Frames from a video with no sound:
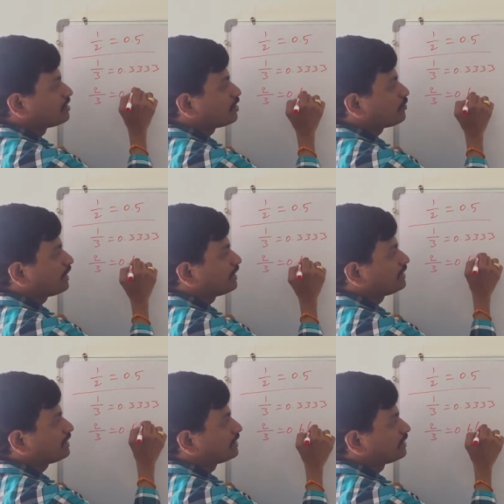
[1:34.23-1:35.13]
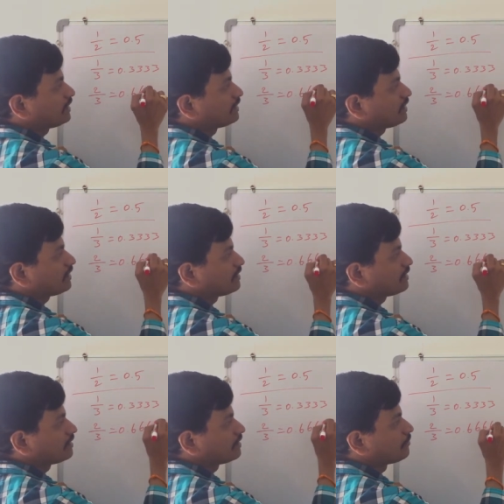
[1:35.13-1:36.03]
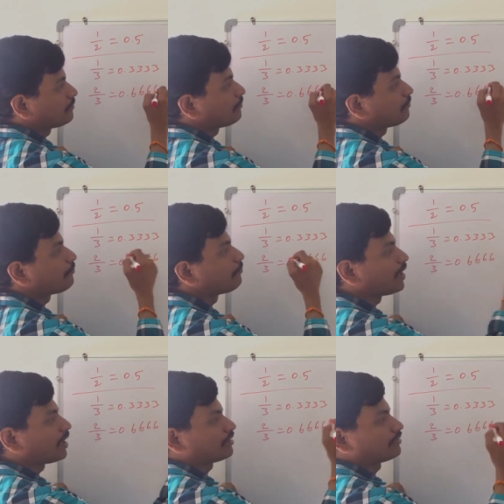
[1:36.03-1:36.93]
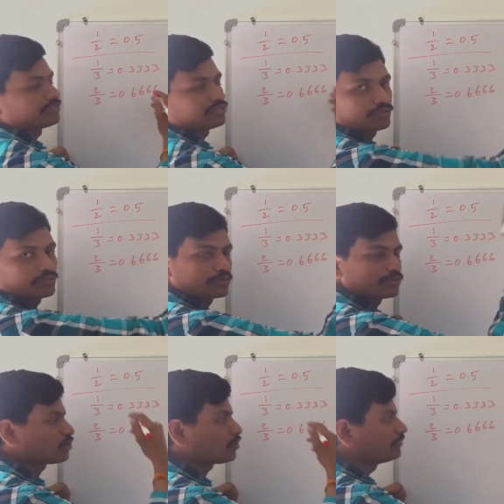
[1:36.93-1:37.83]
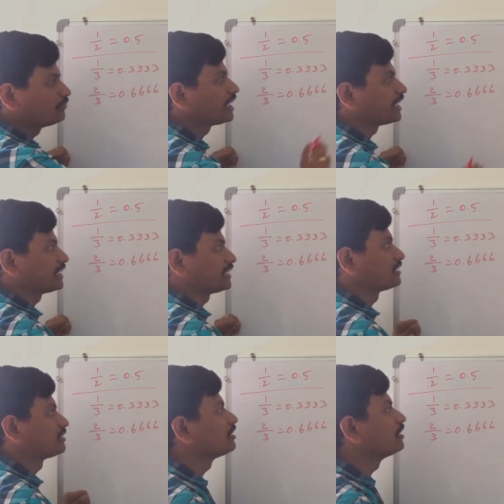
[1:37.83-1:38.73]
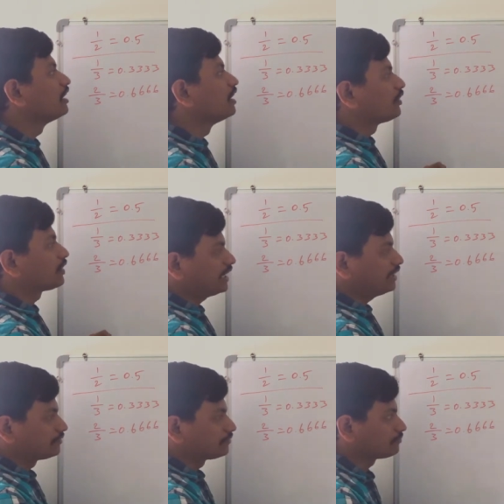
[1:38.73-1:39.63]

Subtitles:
0.666 bar. So on we get it. Okay.